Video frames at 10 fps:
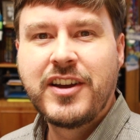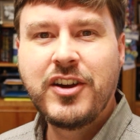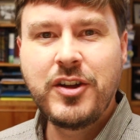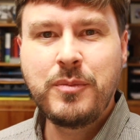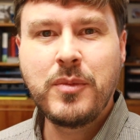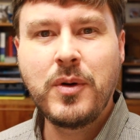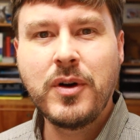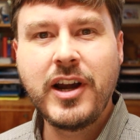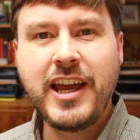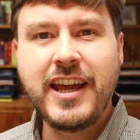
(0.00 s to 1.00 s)
Good
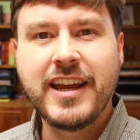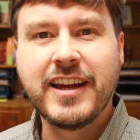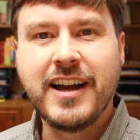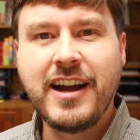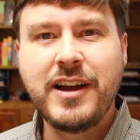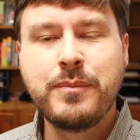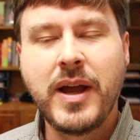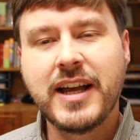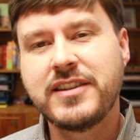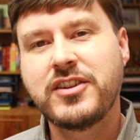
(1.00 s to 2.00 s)
morning! I'm
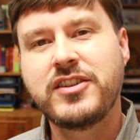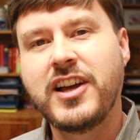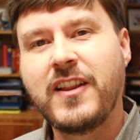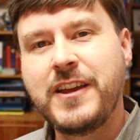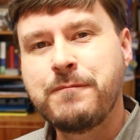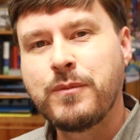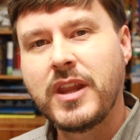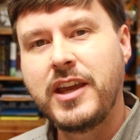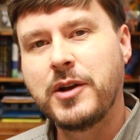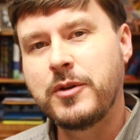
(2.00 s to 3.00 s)
Pastor Tully,
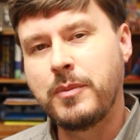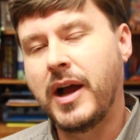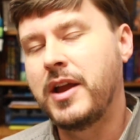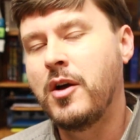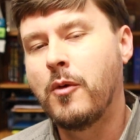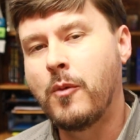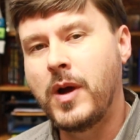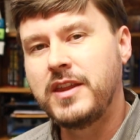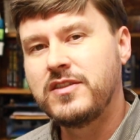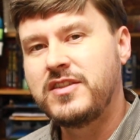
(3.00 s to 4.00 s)
here with my
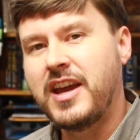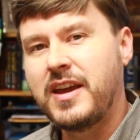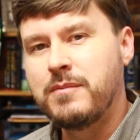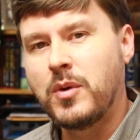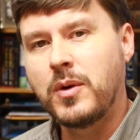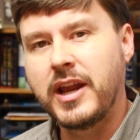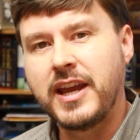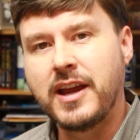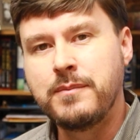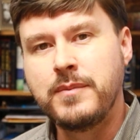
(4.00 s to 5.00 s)
Wednesday
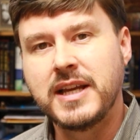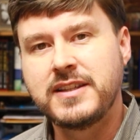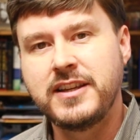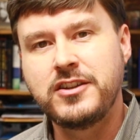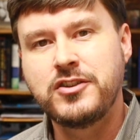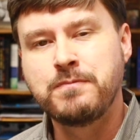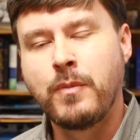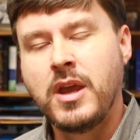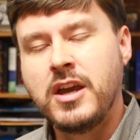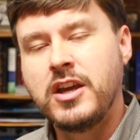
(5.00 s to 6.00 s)
morning message.
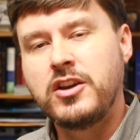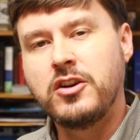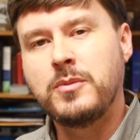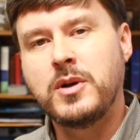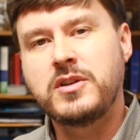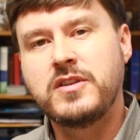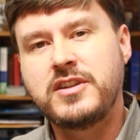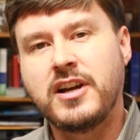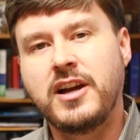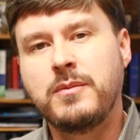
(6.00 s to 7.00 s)
You know, most of the
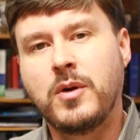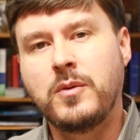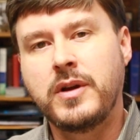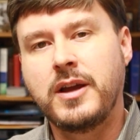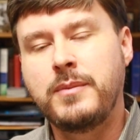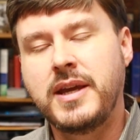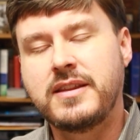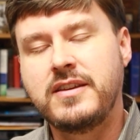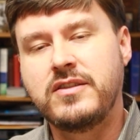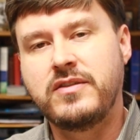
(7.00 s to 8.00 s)
time when I
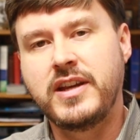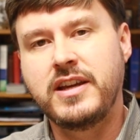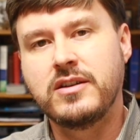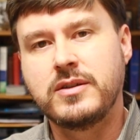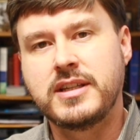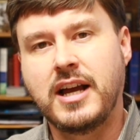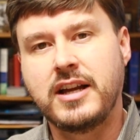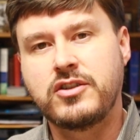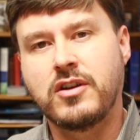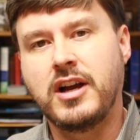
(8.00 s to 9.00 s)
make these videos,
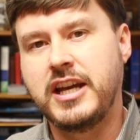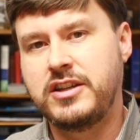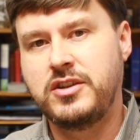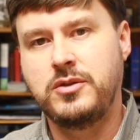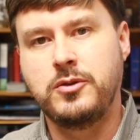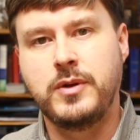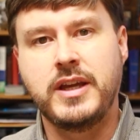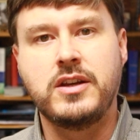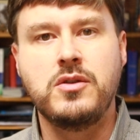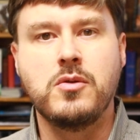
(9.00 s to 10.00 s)
I try to
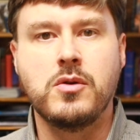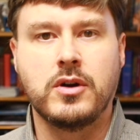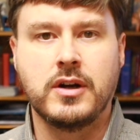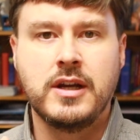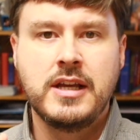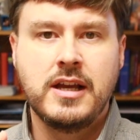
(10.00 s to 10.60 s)
ignore